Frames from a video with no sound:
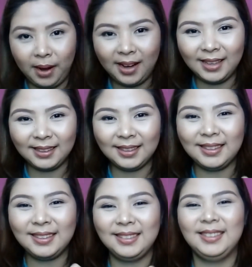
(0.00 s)
But,
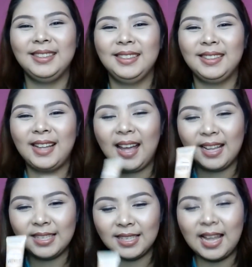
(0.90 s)

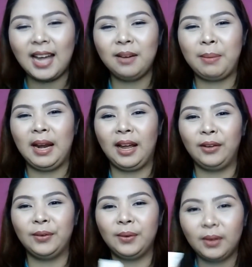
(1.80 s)
sa akin pa lang.
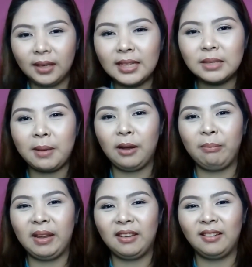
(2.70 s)
That's my
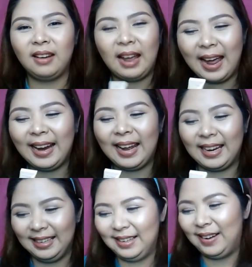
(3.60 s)
opinion.
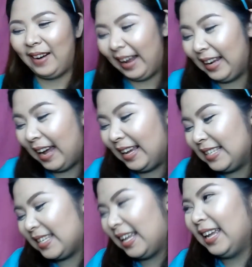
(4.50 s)
Again. Okay,
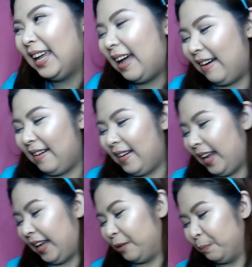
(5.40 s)
guys?
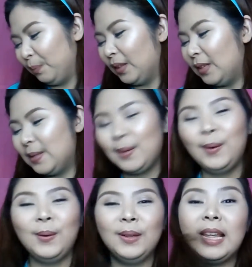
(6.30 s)
Okay.
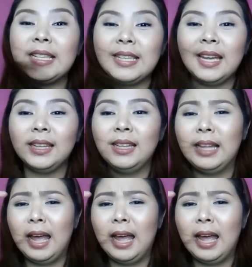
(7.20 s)
So, that's it.